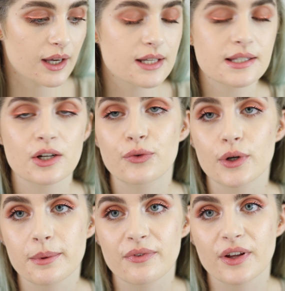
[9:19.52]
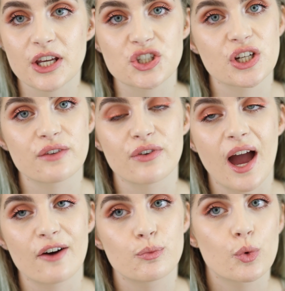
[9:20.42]
It is an affordable foundation. If you
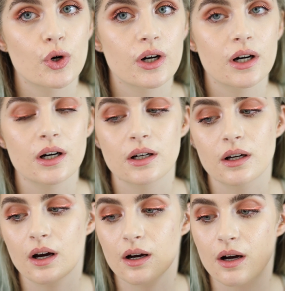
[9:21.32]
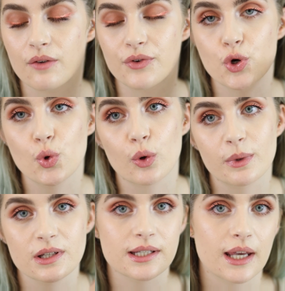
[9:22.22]
have more of a
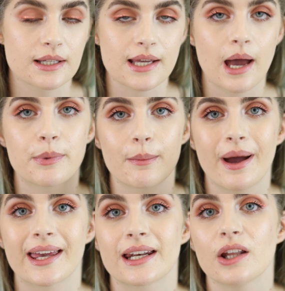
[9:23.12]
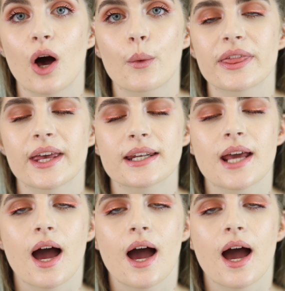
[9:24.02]
normal skin type, you might get along with it.